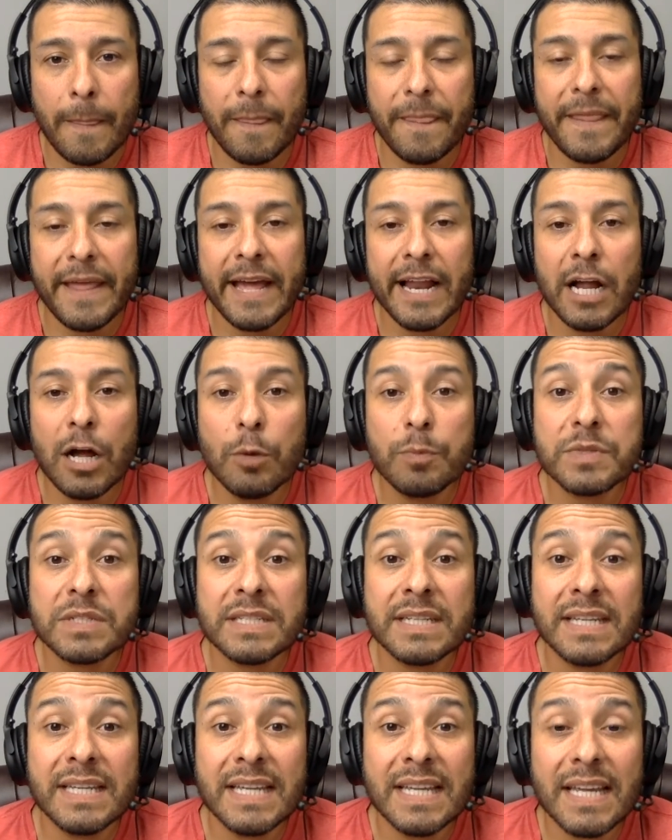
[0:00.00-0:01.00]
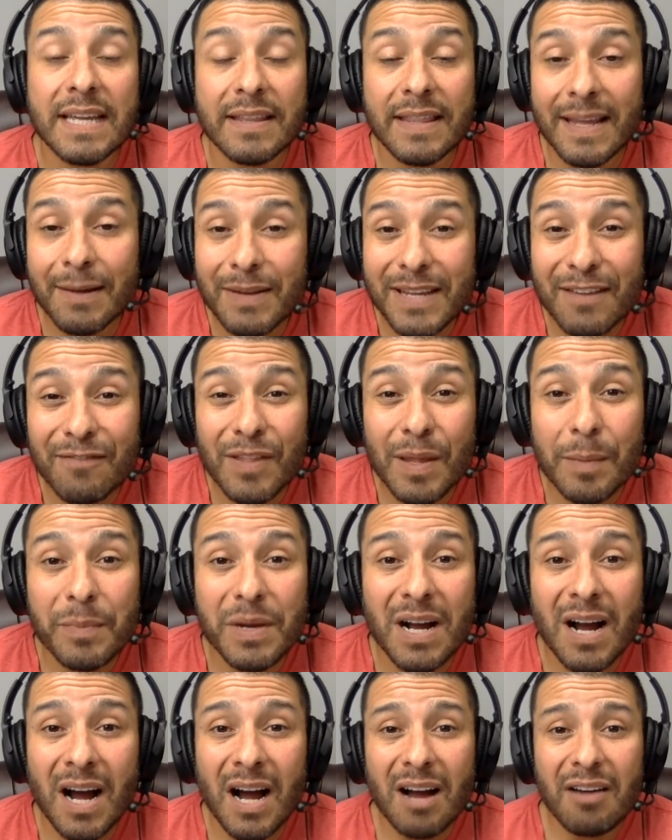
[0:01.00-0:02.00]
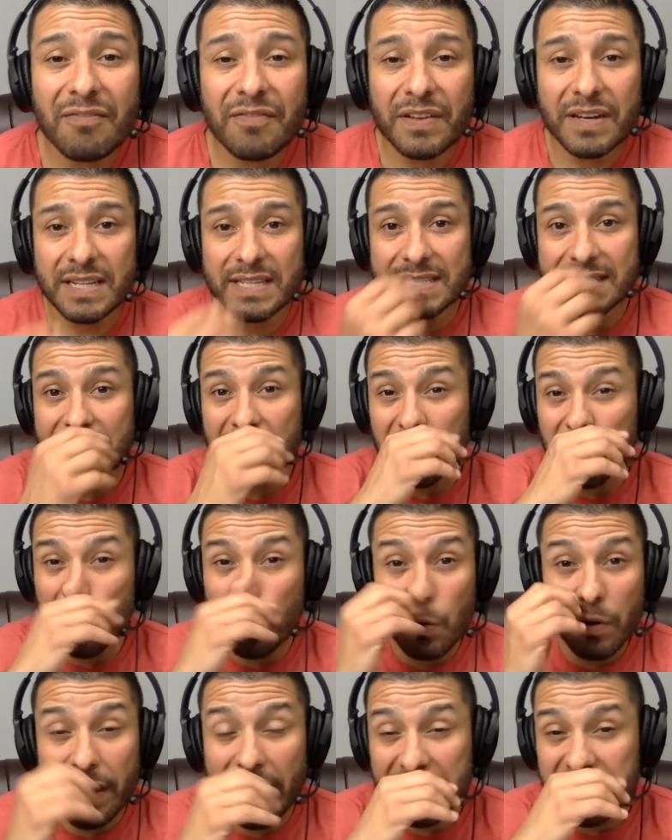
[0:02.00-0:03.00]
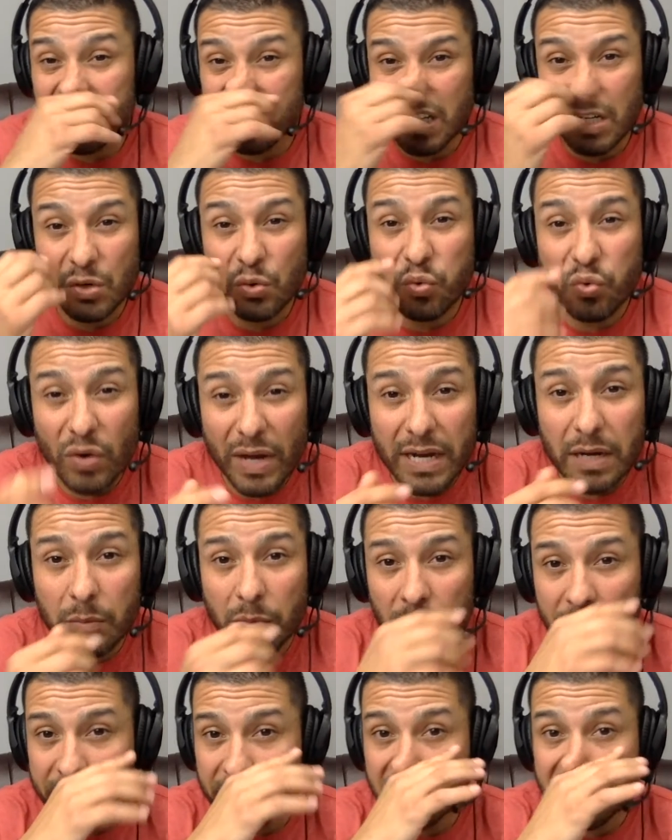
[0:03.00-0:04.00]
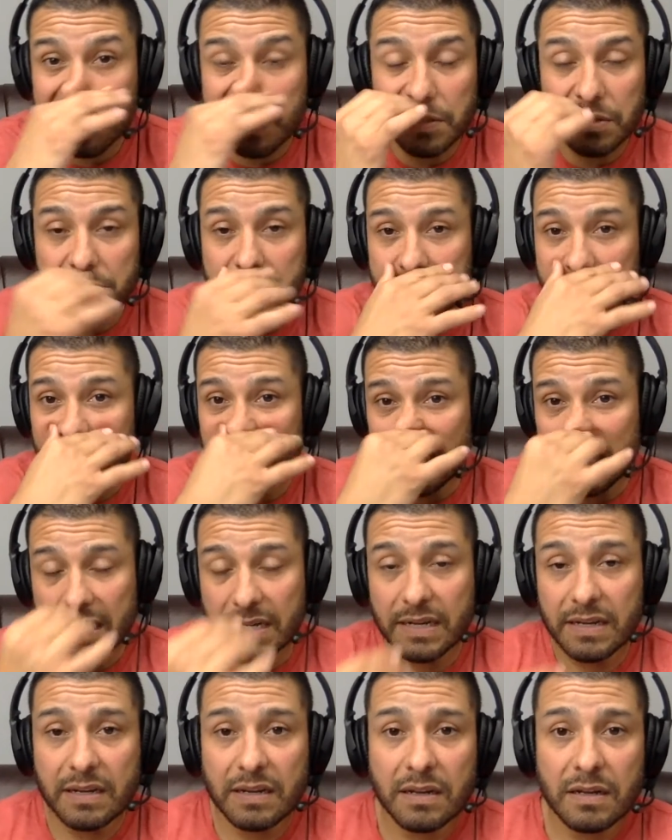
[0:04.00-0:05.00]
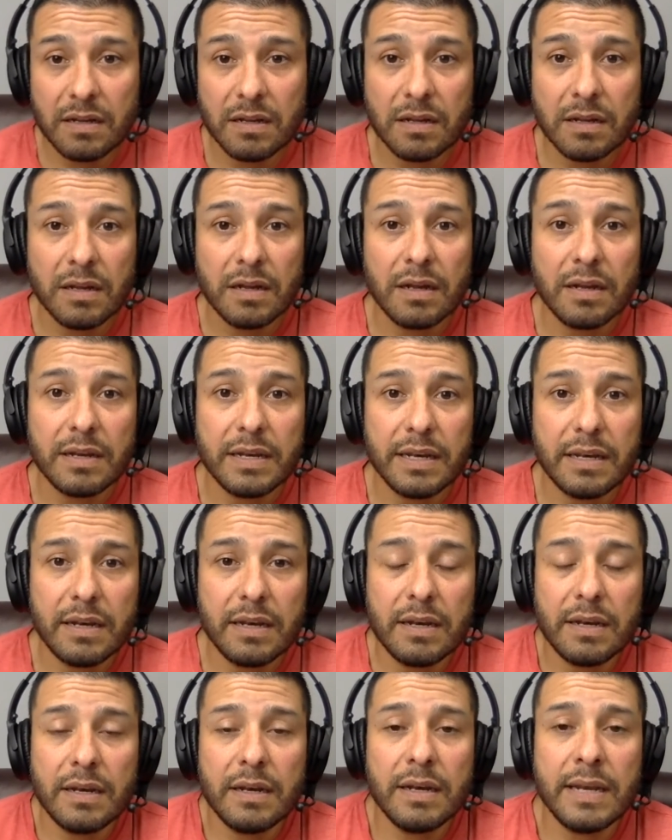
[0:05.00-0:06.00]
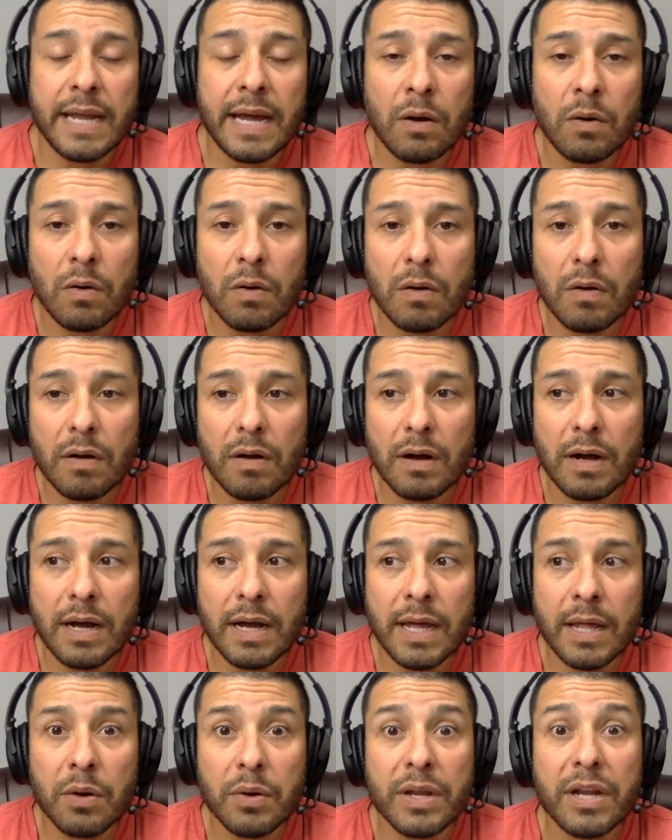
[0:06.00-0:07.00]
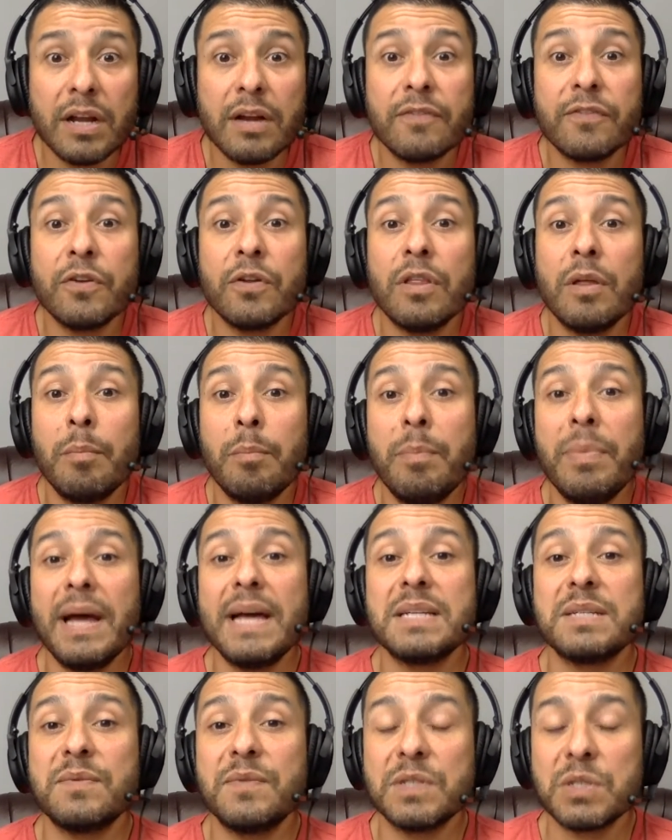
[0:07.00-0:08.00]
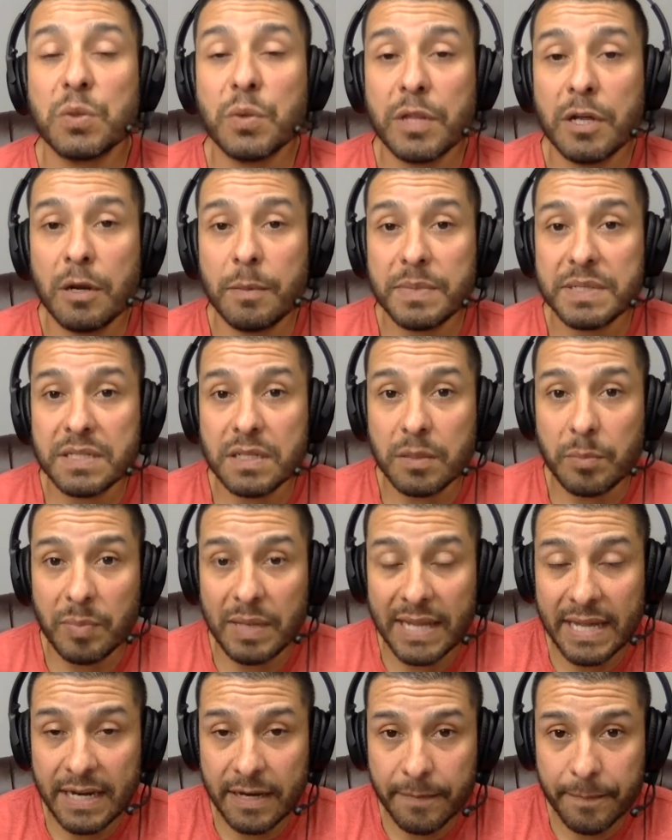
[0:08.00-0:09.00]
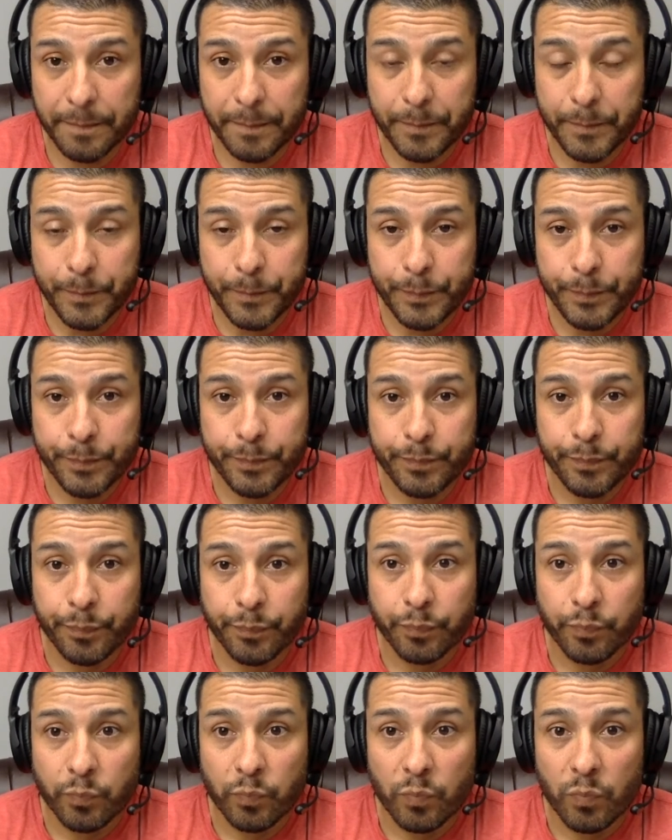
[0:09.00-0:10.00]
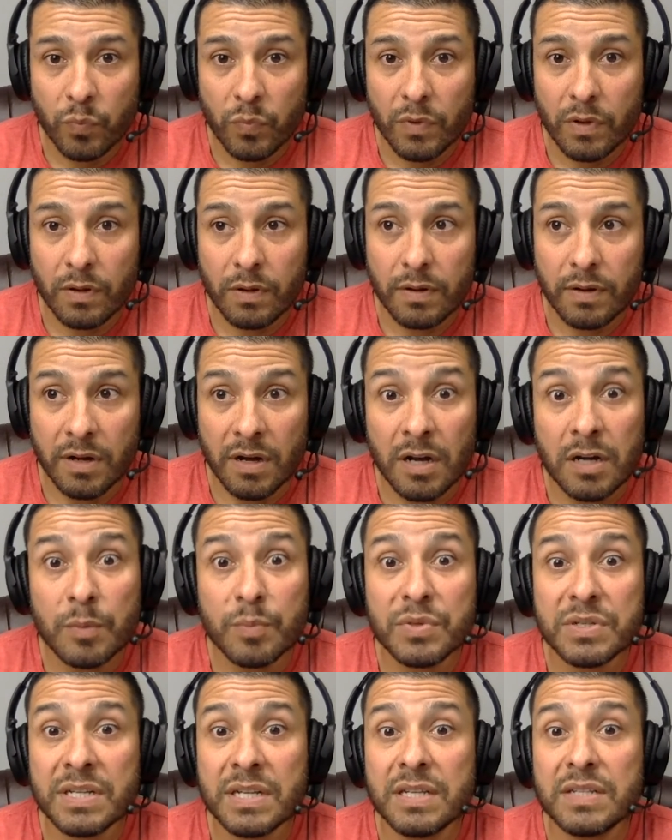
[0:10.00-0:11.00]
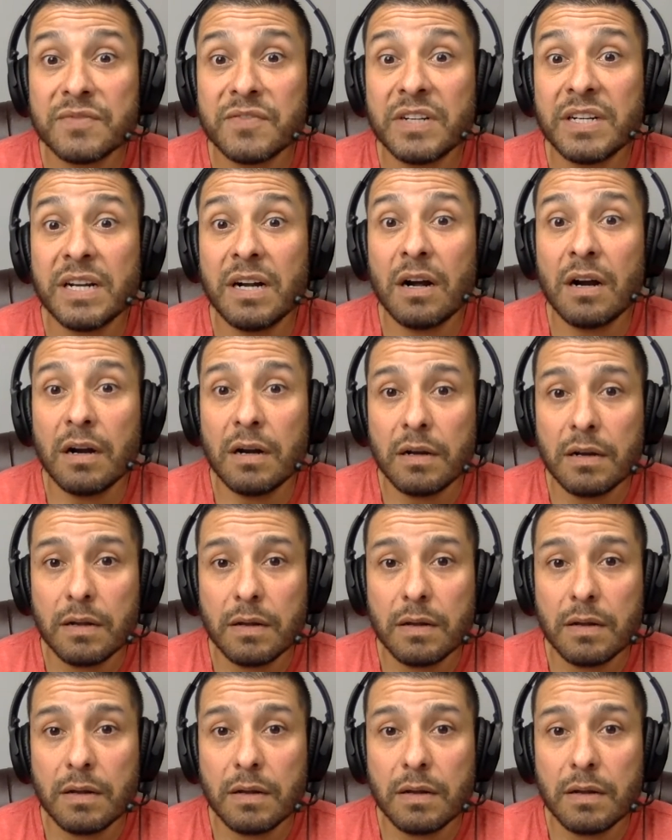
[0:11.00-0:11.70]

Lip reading: that helps give them confidence that you are actually credible in your skill set. Now, I don't care if you're the best physical therapist on the planet. 100% is very hard.